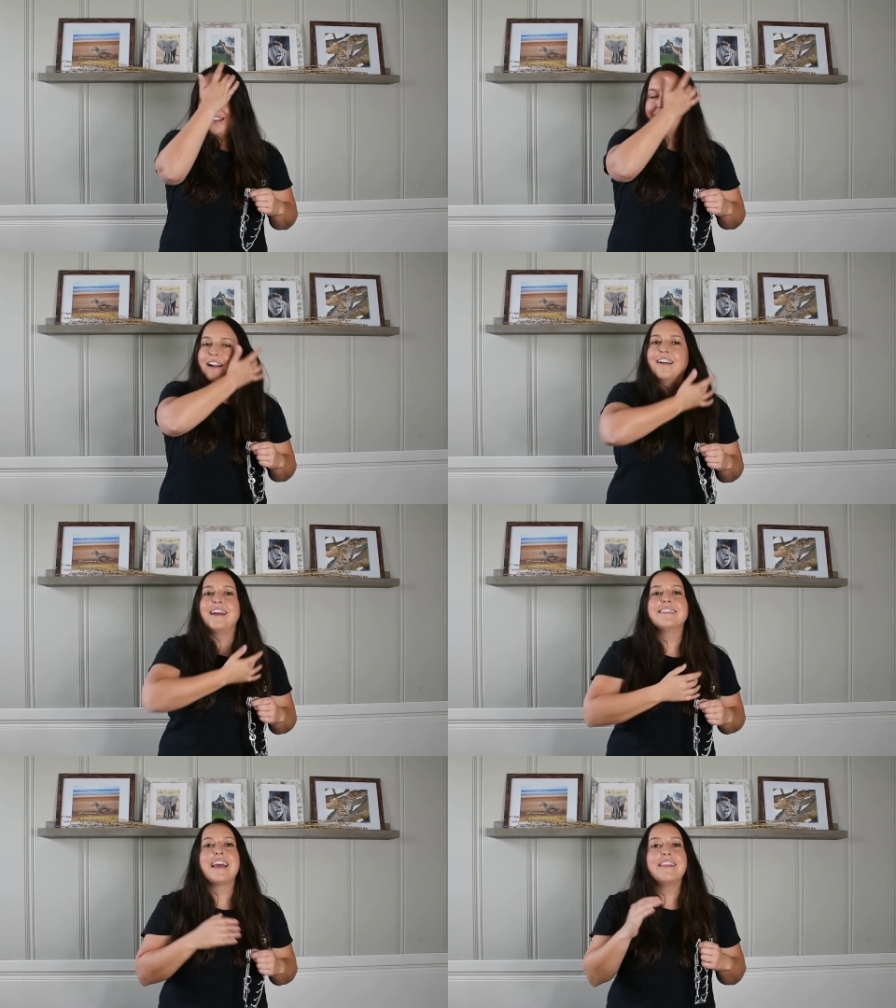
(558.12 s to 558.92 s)
All
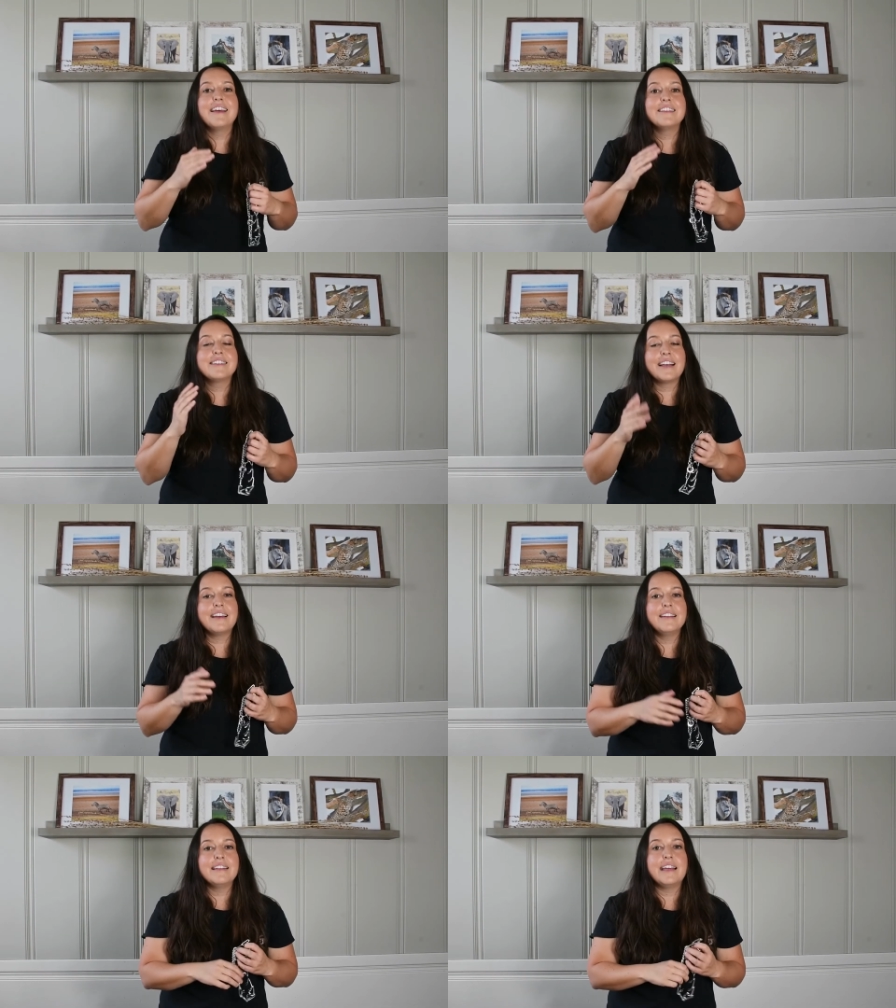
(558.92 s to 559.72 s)
right, and then
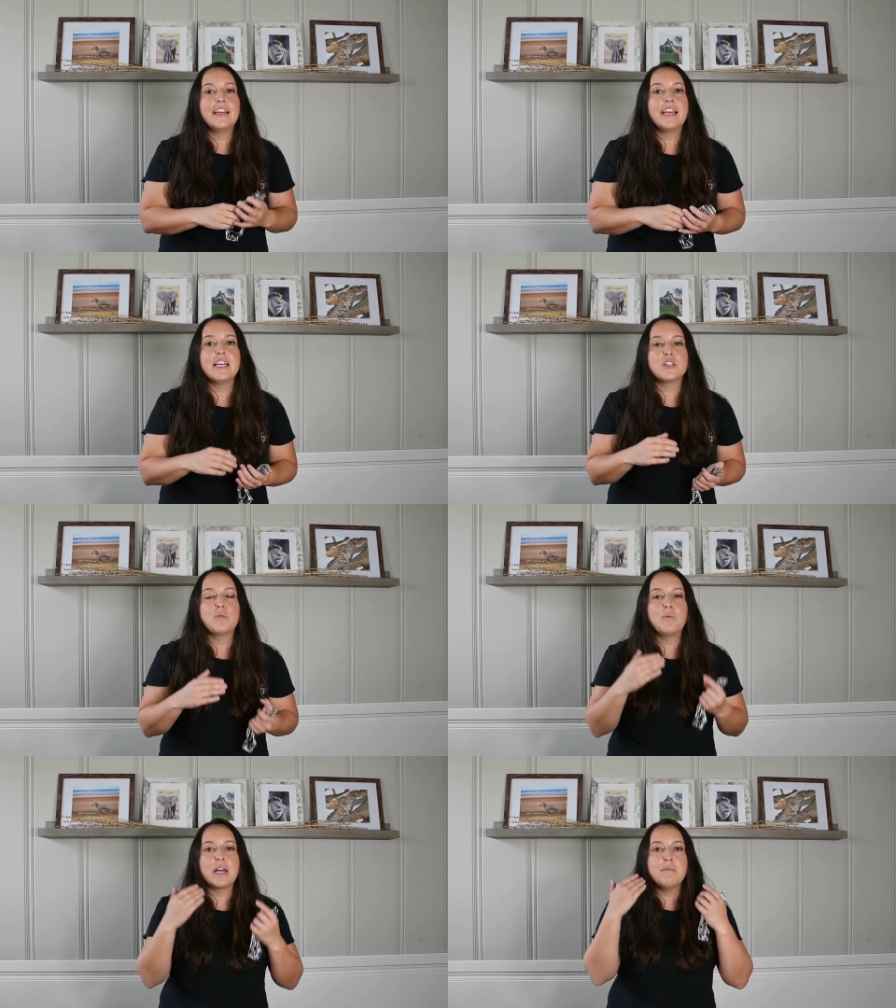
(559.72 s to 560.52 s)
secondly is
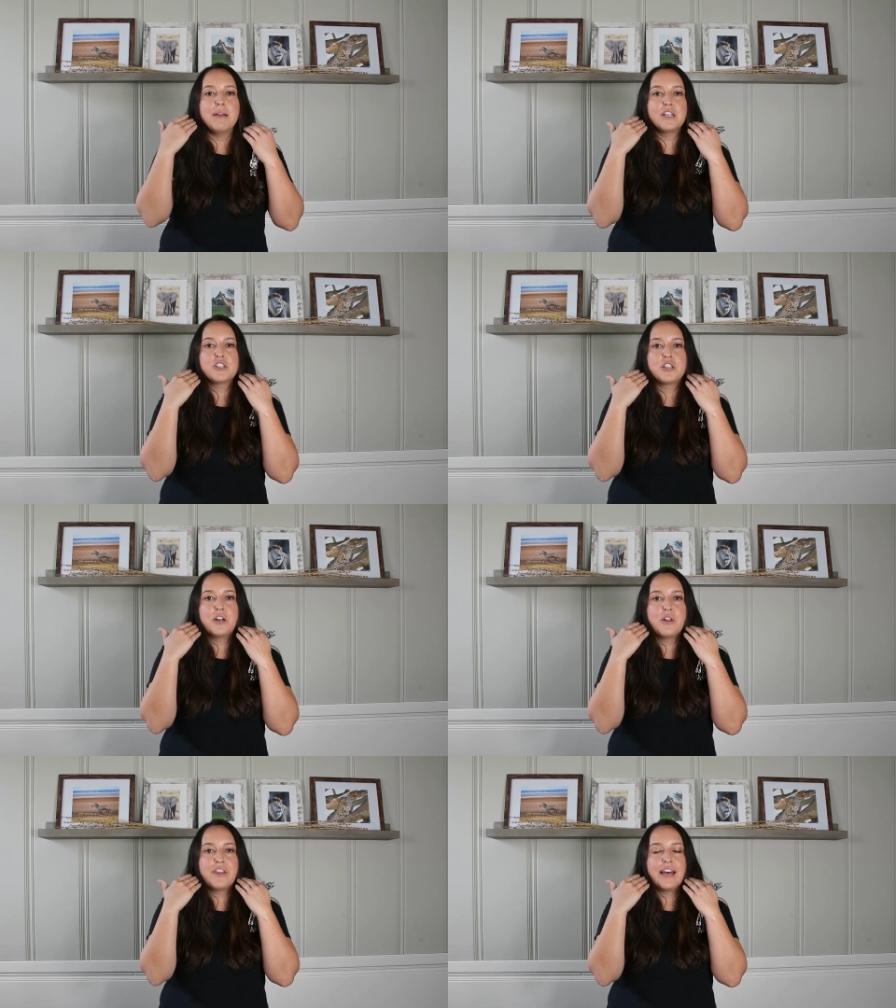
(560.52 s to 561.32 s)
we want to make
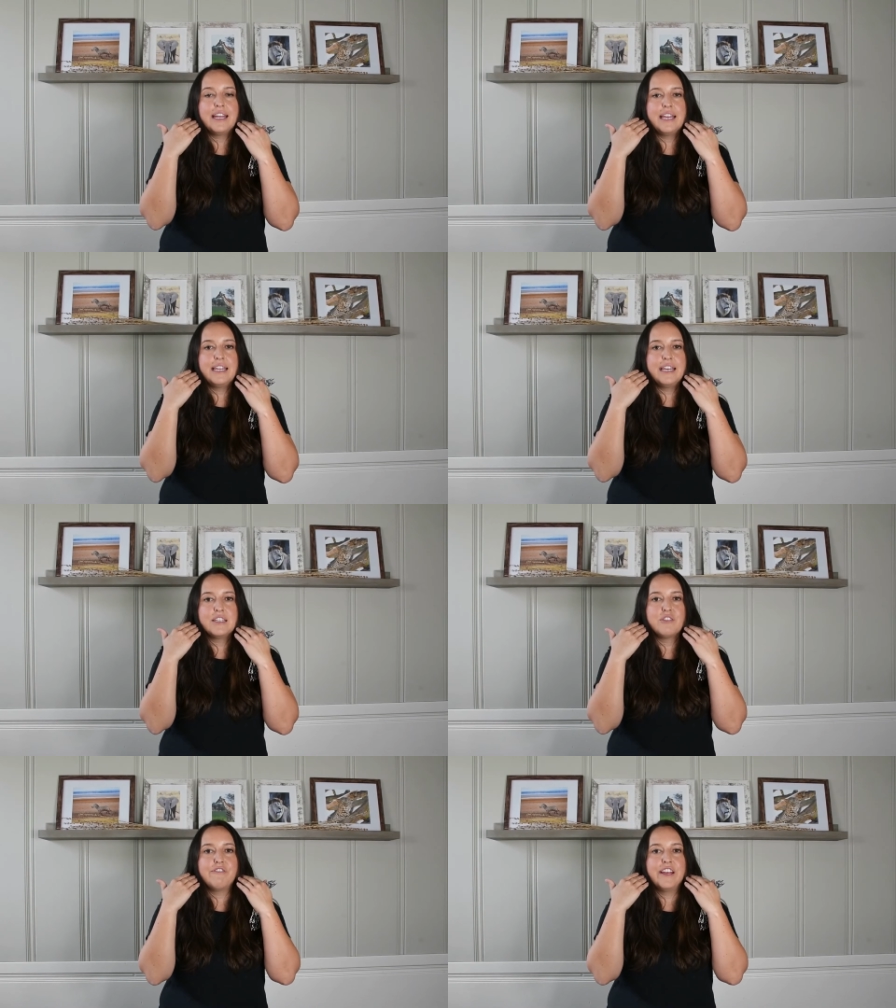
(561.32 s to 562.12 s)
sure that it
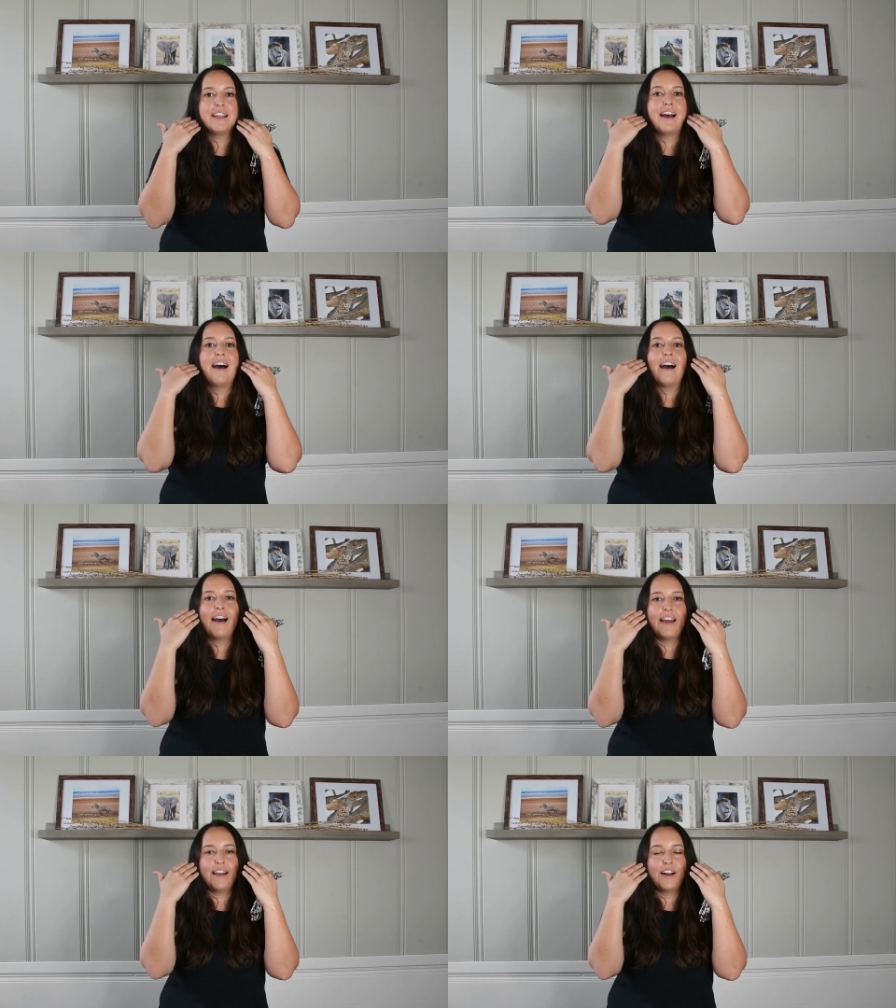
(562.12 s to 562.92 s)
is fit
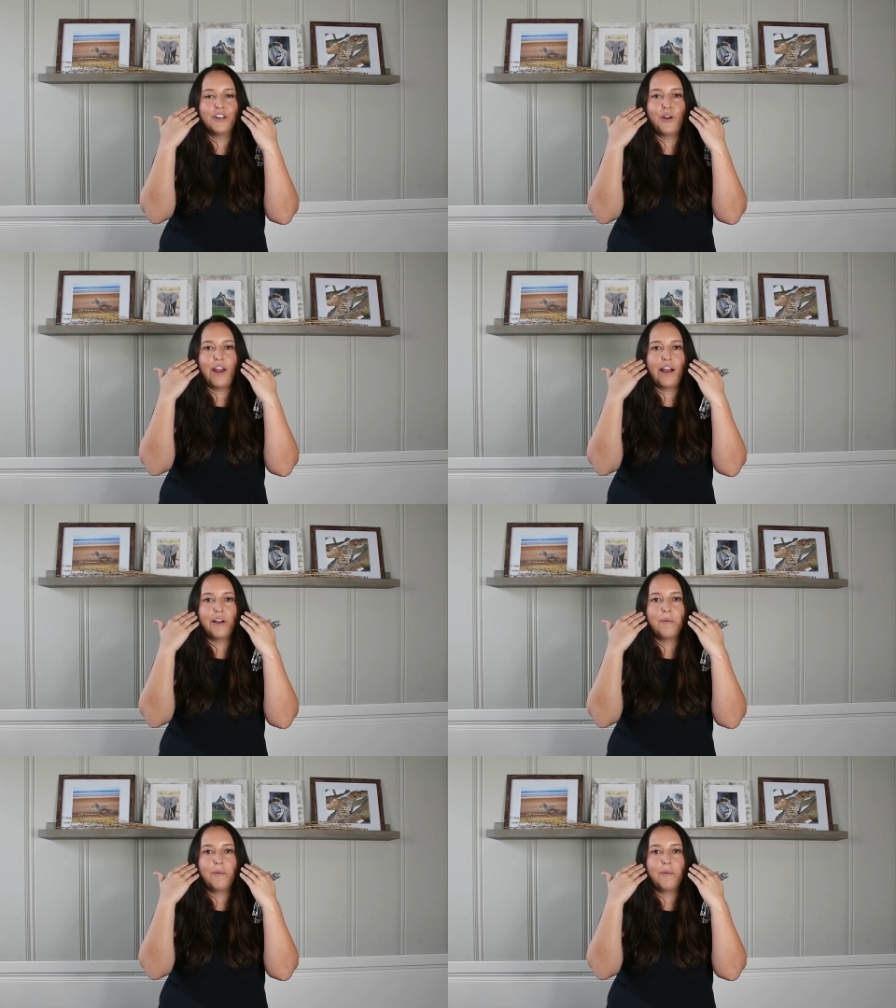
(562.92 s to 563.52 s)
high on your neck,